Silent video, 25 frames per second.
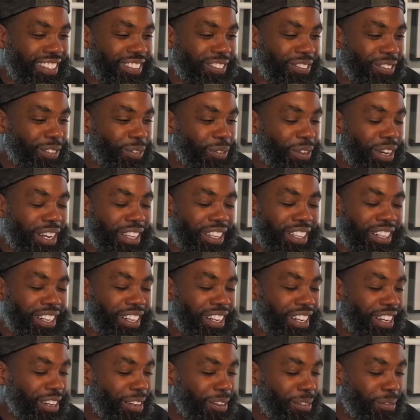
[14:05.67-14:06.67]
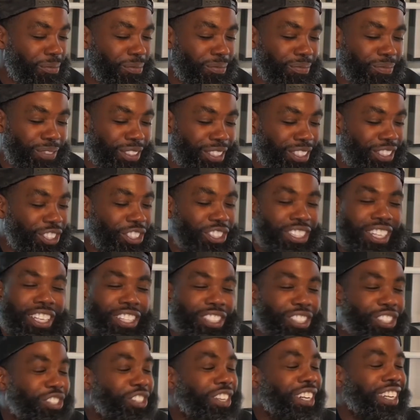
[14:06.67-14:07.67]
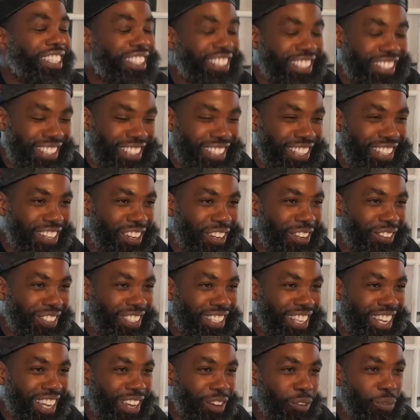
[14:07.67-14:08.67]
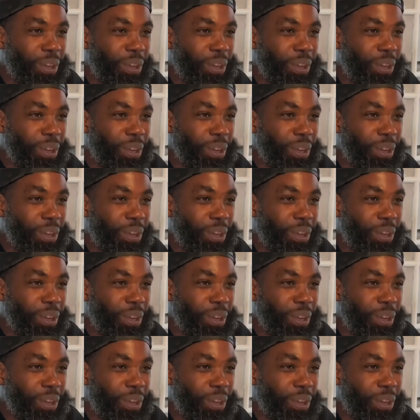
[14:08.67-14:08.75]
what other just good drinks. You know what I'm saying? Absolutely.